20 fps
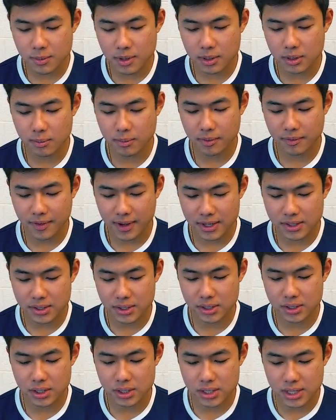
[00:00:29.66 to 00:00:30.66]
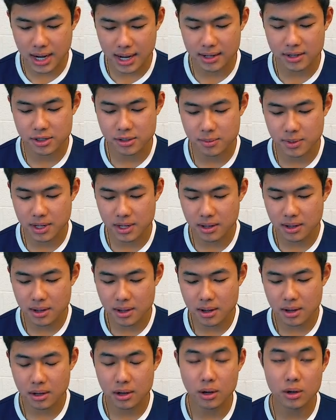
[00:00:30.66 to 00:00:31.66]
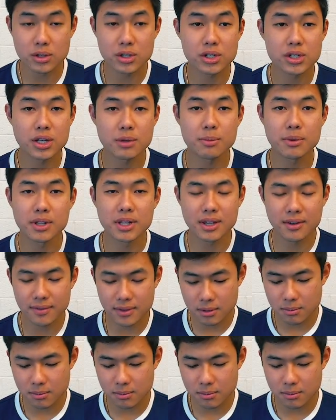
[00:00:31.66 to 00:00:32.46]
me to professors that challenged me, coaches that believed